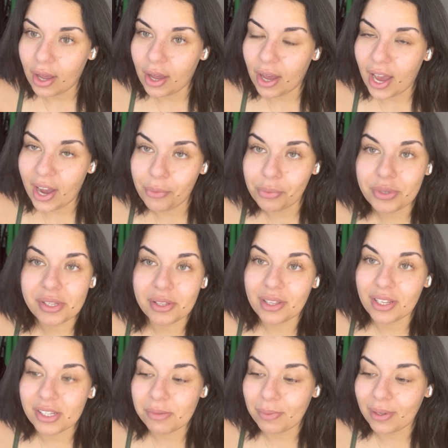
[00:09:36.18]
I was in
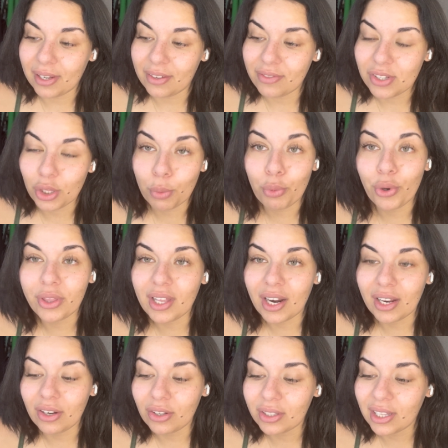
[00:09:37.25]
disbelief to the point that I
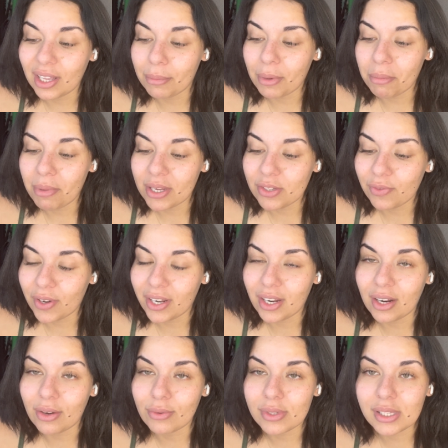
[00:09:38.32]
looked at my best friend and
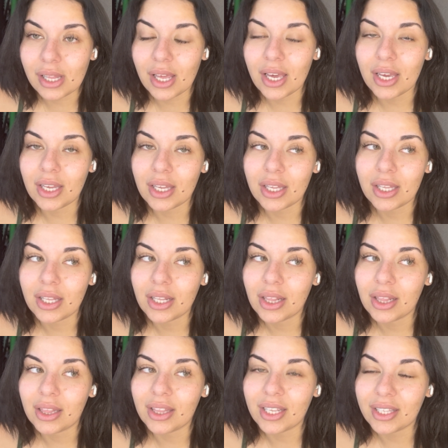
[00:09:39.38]
I was like,
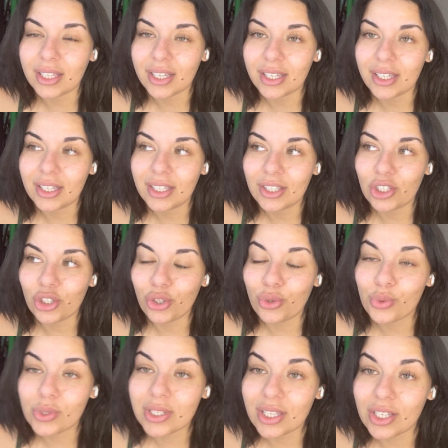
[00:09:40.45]
Lily, do you
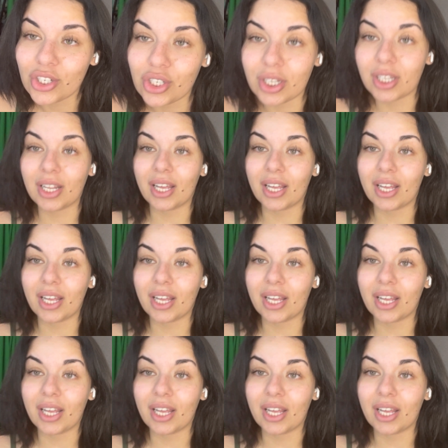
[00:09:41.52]
see this shit?